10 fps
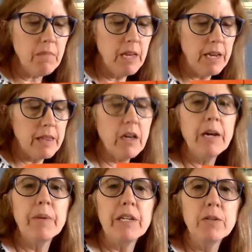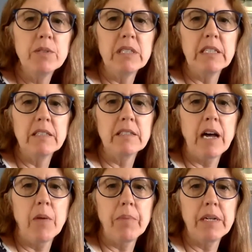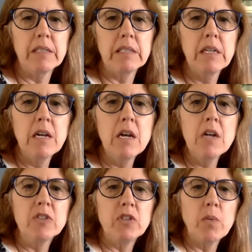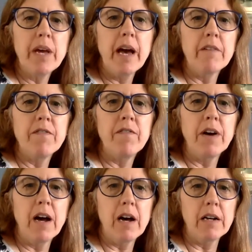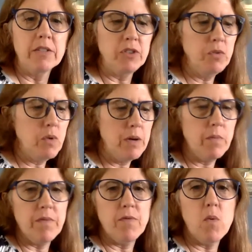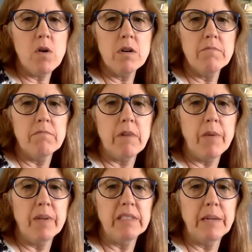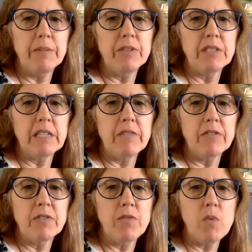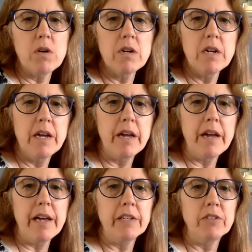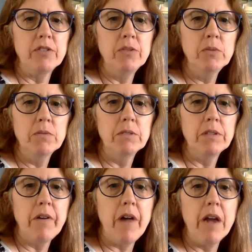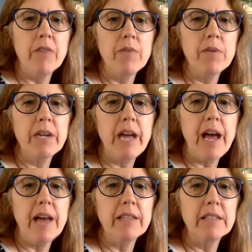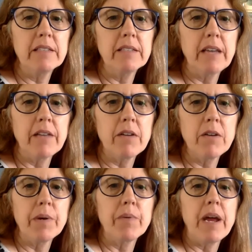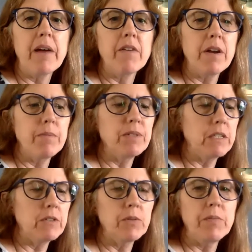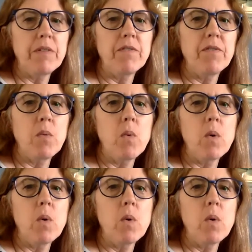And I thought I would use these to help us. So we have 2 on 4 on one side. I'm going to do this side first, 4 and 2. And if we were going to add these together, we would have our number sentence would be 4